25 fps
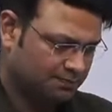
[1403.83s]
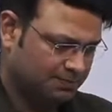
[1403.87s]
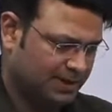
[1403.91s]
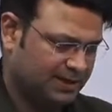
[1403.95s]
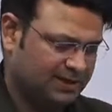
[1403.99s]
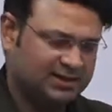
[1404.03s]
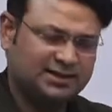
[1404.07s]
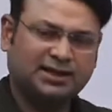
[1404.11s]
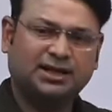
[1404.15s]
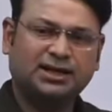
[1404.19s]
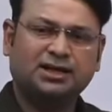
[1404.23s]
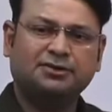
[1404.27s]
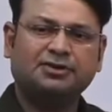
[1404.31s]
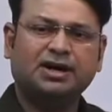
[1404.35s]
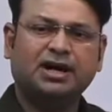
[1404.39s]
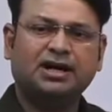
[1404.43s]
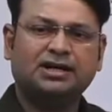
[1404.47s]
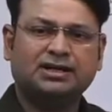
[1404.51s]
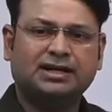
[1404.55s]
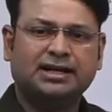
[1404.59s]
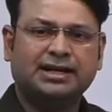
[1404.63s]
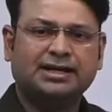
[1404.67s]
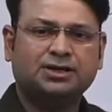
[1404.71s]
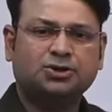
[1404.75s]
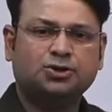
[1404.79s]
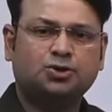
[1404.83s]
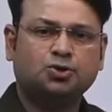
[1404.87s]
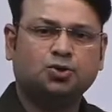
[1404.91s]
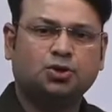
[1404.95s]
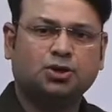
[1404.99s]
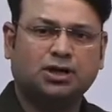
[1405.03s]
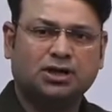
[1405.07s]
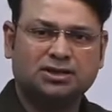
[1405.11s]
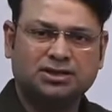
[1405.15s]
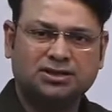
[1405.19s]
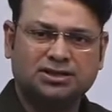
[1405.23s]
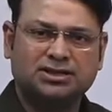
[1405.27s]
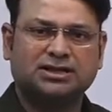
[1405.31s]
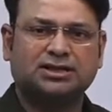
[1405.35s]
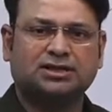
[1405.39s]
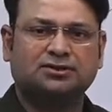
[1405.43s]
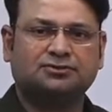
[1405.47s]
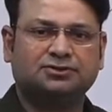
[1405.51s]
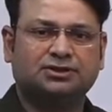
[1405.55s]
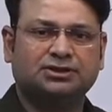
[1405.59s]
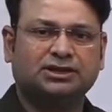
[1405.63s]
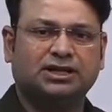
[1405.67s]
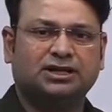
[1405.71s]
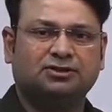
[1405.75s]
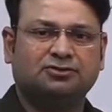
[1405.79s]
Basically, we are trying to
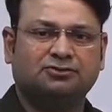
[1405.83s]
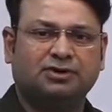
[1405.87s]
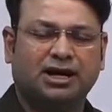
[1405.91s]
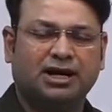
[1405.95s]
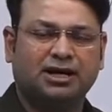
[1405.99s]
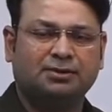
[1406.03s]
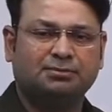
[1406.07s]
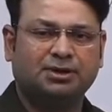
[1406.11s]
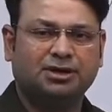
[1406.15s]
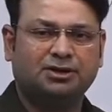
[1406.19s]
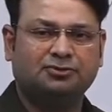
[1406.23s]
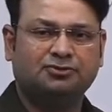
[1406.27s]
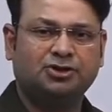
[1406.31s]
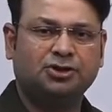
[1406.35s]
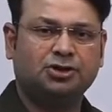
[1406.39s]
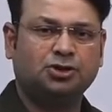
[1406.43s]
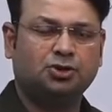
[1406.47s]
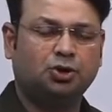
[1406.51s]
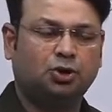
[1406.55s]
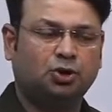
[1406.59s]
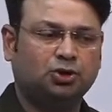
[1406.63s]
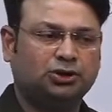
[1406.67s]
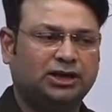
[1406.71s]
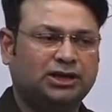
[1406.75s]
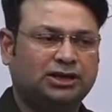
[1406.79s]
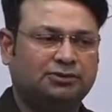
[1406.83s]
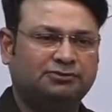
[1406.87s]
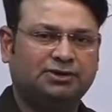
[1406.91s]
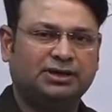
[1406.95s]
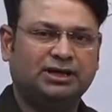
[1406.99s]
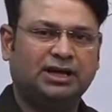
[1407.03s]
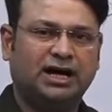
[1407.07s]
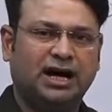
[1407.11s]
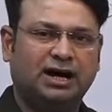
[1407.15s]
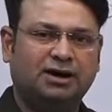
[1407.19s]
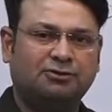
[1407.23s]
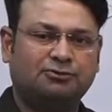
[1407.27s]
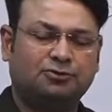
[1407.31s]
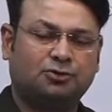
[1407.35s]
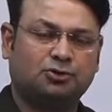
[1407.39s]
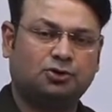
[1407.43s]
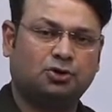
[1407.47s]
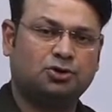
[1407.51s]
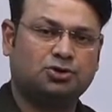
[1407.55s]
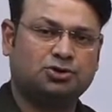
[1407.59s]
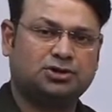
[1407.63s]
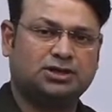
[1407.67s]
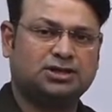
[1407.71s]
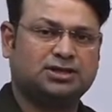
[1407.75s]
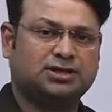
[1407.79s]
conserve the environment. We know that we have
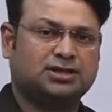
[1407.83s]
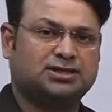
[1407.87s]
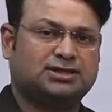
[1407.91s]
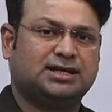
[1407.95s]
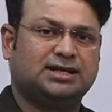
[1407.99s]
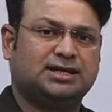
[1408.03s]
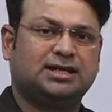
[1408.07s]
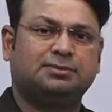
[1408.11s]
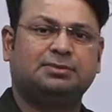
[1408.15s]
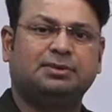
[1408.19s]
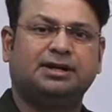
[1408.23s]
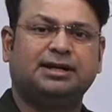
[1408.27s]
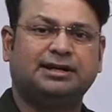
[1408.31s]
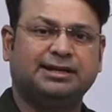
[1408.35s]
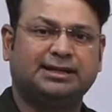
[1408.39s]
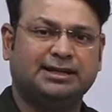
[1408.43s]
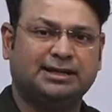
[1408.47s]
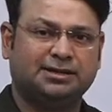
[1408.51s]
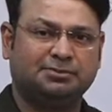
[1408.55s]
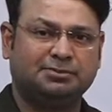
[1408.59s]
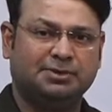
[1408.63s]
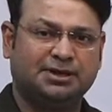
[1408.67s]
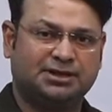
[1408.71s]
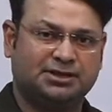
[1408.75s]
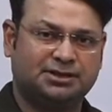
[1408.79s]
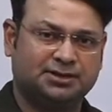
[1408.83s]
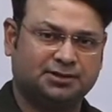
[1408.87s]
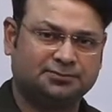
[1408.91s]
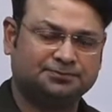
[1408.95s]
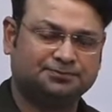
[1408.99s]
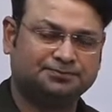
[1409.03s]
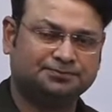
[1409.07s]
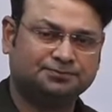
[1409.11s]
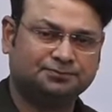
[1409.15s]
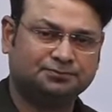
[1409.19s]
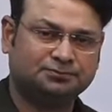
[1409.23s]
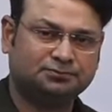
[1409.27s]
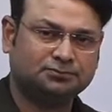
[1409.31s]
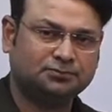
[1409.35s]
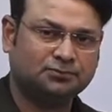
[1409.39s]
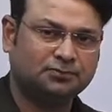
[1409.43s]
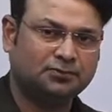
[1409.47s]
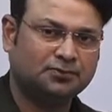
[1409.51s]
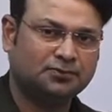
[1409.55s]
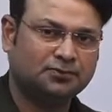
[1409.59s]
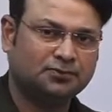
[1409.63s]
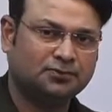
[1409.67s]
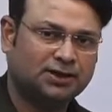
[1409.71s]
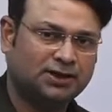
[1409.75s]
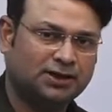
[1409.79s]
crossed the sustainability limit,
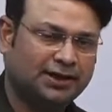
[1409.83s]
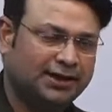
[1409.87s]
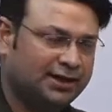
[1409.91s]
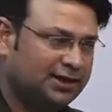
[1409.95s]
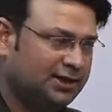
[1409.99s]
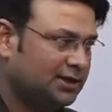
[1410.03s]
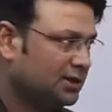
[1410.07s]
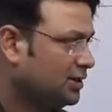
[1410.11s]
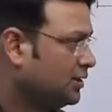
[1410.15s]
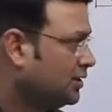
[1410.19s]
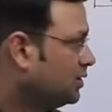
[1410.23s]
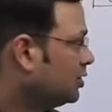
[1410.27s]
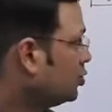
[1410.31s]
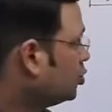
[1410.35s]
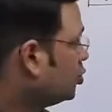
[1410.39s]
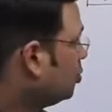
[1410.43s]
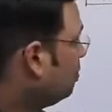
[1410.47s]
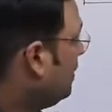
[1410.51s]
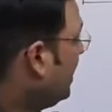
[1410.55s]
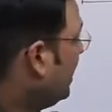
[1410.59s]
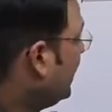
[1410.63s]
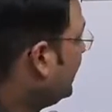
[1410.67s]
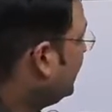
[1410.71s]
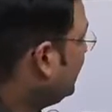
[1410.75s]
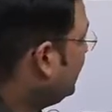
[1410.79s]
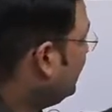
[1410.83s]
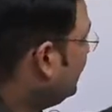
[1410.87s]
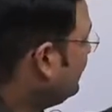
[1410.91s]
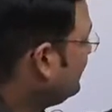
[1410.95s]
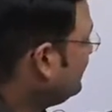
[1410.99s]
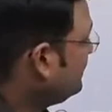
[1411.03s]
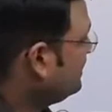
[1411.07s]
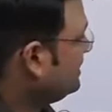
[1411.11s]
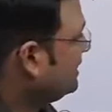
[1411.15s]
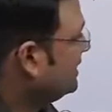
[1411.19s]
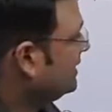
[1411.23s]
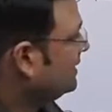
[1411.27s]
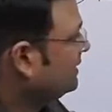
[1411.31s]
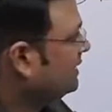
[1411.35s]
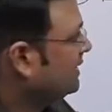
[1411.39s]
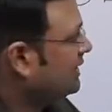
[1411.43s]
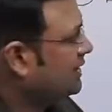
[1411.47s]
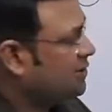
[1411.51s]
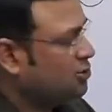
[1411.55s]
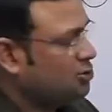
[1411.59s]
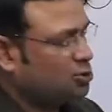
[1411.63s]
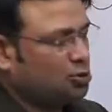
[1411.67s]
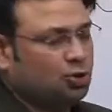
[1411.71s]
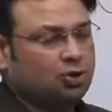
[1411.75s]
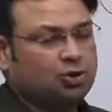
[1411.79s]
right? So by linking
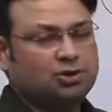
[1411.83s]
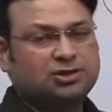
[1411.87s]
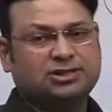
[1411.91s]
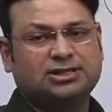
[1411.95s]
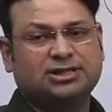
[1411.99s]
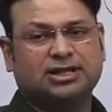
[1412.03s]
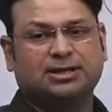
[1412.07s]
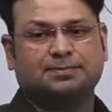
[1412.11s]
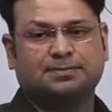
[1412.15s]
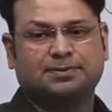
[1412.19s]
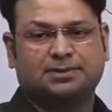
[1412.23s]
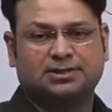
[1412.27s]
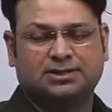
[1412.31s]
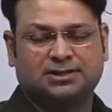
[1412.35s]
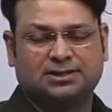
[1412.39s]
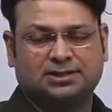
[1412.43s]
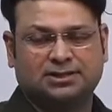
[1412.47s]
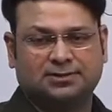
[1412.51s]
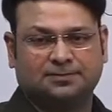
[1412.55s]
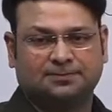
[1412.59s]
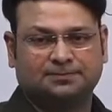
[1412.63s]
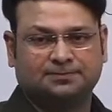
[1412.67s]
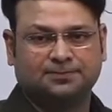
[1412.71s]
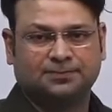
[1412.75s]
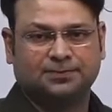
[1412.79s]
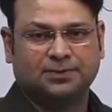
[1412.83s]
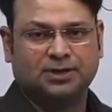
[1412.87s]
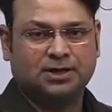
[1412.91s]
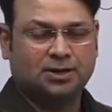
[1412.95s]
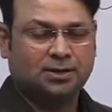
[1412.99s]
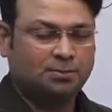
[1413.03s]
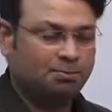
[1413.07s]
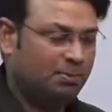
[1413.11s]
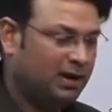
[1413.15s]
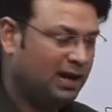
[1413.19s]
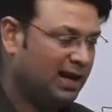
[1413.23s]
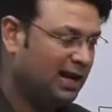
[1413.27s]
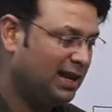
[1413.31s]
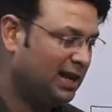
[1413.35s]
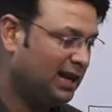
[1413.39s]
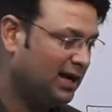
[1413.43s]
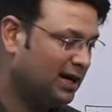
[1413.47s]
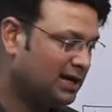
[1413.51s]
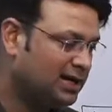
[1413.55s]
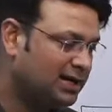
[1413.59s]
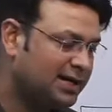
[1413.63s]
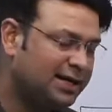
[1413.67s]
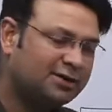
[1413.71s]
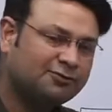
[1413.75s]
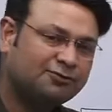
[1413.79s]
these concepts, by
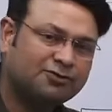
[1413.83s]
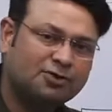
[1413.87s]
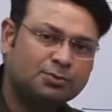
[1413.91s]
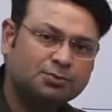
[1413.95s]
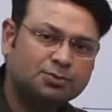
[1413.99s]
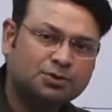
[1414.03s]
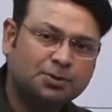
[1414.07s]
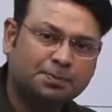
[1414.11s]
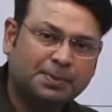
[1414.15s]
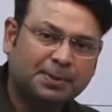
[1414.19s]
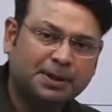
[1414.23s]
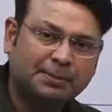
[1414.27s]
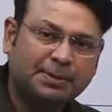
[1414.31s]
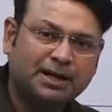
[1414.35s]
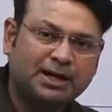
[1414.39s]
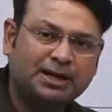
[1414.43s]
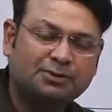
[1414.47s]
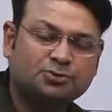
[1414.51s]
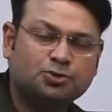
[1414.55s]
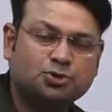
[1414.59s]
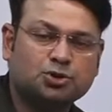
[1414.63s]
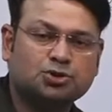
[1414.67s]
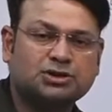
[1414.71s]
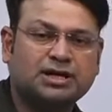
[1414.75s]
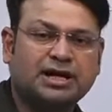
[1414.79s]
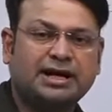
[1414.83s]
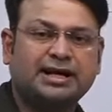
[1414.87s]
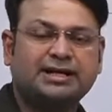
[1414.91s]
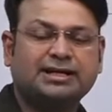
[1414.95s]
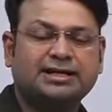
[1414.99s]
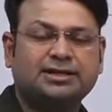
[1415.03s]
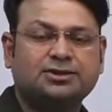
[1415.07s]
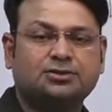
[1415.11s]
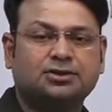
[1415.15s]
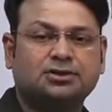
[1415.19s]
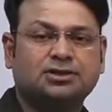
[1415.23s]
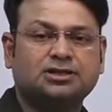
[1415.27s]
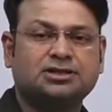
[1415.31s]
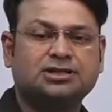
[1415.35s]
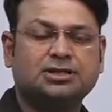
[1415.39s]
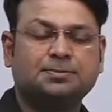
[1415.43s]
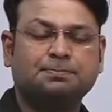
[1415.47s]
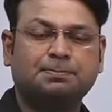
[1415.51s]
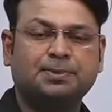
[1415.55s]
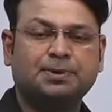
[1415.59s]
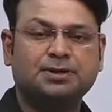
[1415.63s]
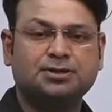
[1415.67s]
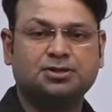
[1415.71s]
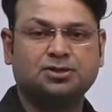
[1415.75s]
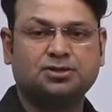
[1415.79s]
learning from the primitive societies or the
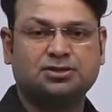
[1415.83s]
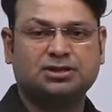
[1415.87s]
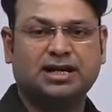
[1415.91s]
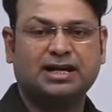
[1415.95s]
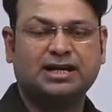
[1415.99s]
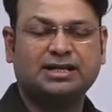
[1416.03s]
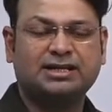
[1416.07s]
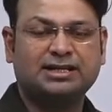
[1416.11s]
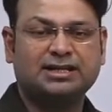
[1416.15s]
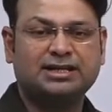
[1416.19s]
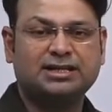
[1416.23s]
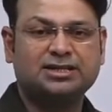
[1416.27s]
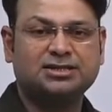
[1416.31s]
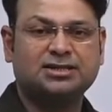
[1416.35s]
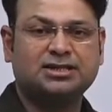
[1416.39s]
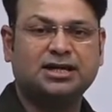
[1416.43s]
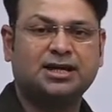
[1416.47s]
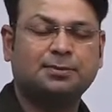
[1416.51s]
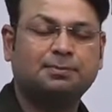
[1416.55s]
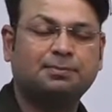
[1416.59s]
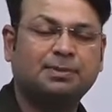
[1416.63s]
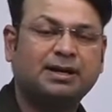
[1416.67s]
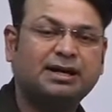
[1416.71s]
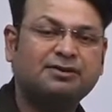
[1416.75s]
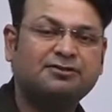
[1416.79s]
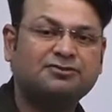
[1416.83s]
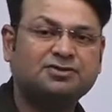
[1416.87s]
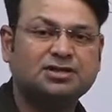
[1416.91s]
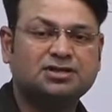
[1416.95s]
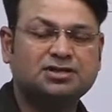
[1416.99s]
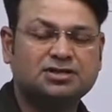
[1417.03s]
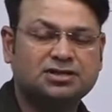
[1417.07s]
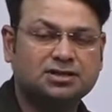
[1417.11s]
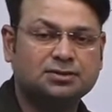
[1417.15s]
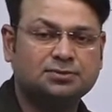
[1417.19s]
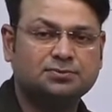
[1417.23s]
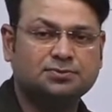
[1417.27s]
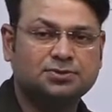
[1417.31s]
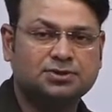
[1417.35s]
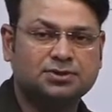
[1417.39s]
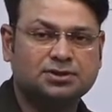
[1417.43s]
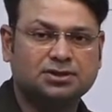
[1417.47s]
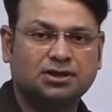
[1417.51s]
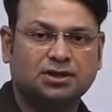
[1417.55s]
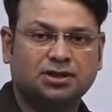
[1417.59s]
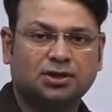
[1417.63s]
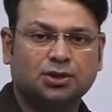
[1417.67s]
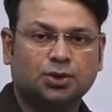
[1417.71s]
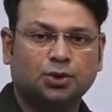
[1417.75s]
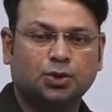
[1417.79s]
simple societies, their belief systems,
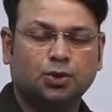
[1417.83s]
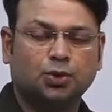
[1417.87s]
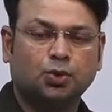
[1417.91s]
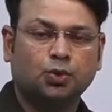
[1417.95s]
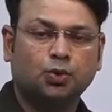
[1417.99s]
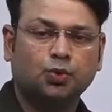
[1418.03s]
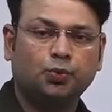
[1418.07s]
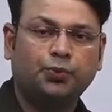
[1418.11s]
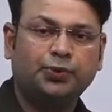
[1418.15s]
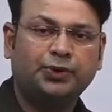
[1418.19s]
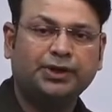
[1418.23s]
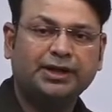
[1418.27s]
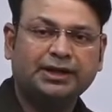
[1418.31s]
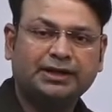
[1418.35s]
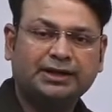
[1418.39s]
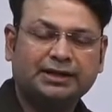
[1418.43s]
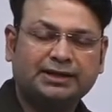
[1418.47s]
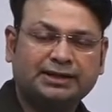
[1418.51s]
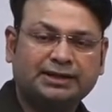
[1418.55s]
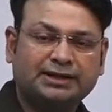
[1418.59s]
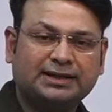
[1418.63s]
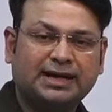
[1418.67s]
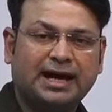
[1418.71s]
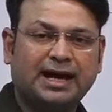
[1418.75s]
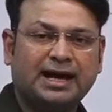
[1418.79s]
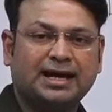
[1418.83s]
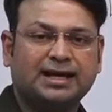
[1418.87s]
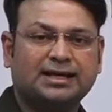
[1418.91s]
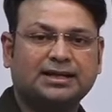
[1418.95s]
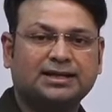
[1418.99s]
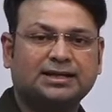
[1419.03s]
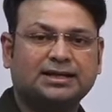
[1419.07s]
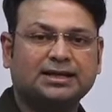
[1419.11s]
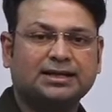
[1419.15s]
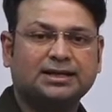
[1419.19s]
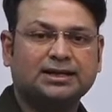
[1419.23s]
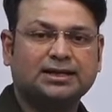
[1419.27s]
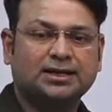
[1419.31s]
we can